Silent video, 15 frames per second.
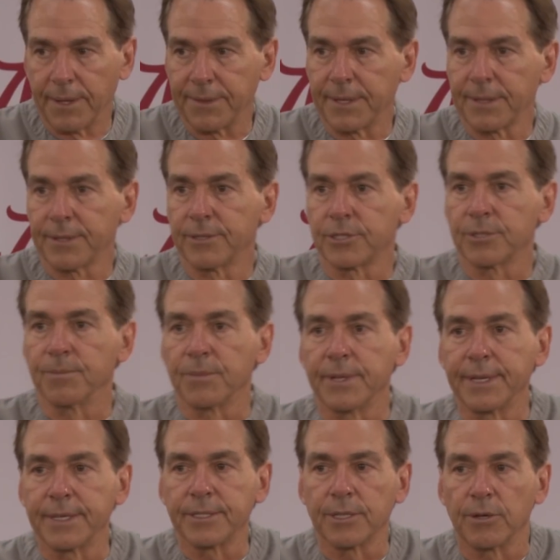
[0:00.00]
I think there's some
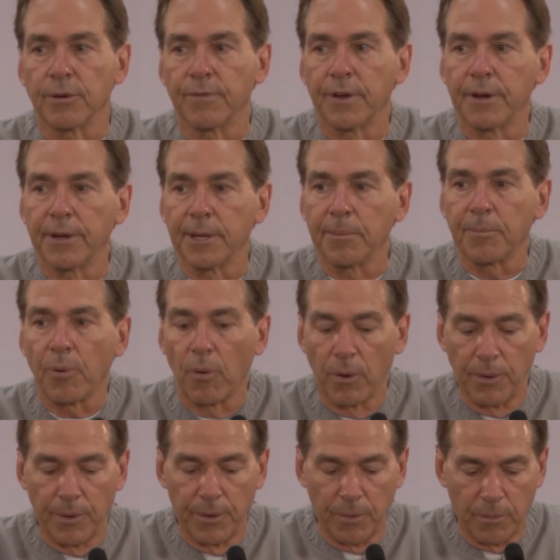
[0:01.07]
things that are very
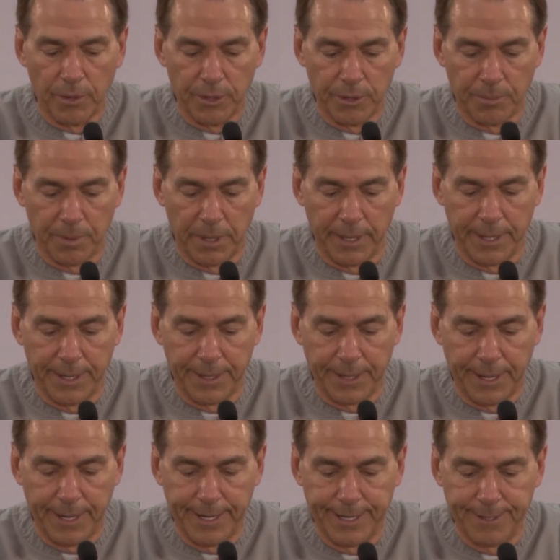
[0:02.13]
important when you're
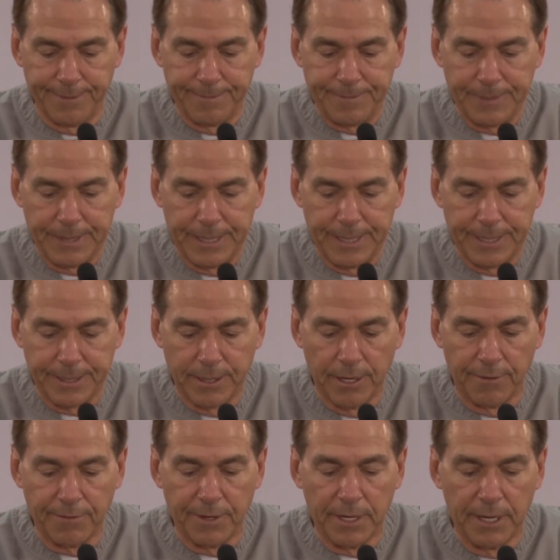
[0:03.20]
playing a
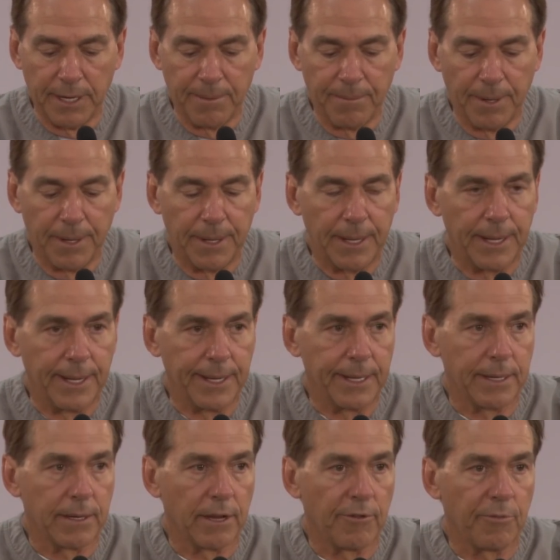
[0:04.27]
tough team in
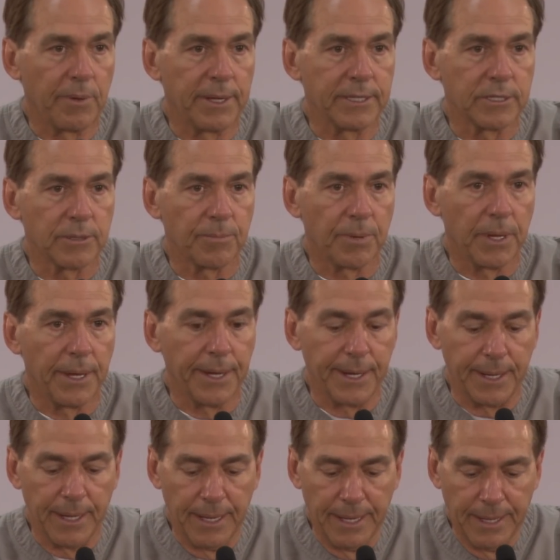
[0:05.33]
a tough place to
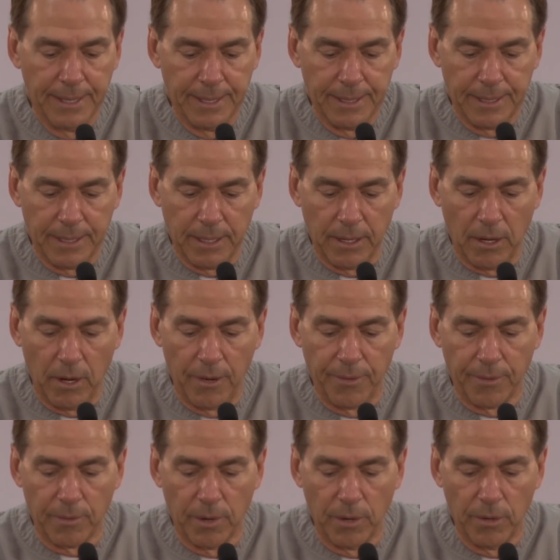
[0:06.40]
play on
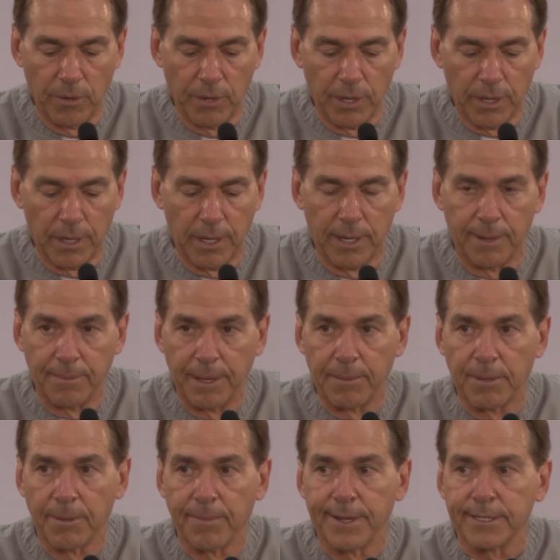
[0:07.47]
the road.
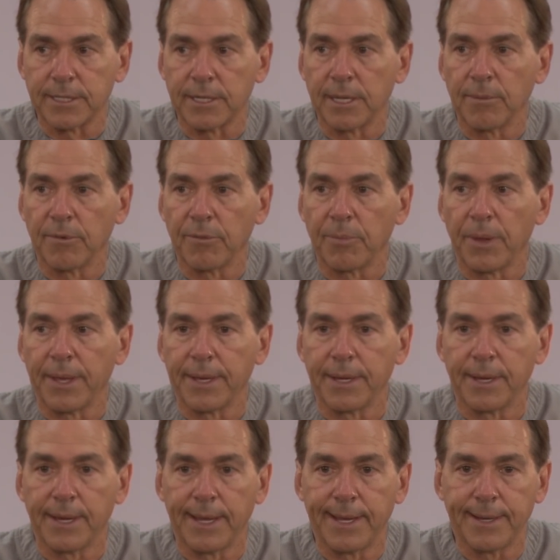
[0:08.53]
Maybe the best team we've played
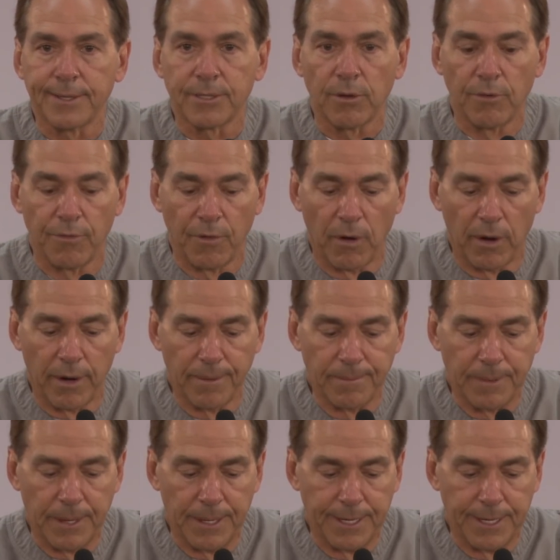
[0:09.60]
to date so far.